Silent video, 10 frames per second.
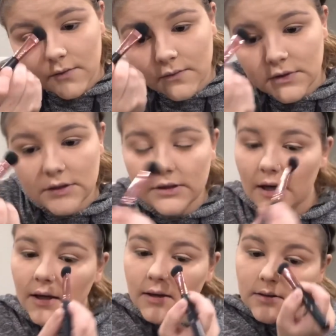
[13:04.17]
of
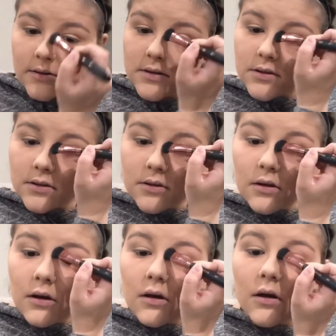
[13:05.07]
seconds.
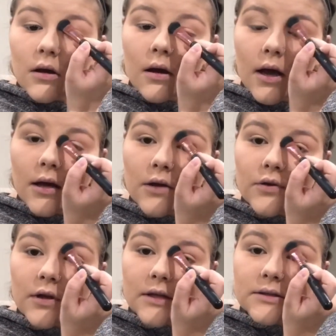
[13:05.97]
And I
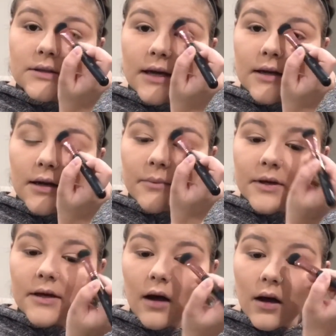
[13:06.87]
do like to take it up
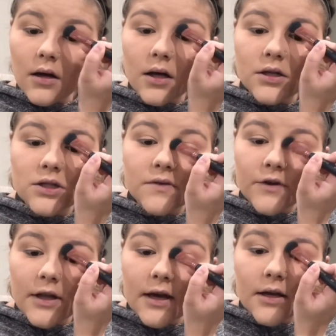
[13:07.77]
here. I just
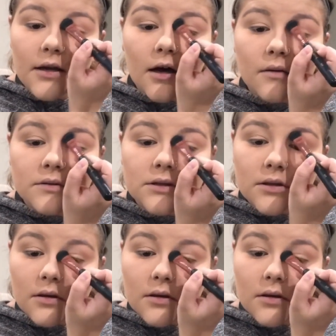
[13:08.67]
feel like it helps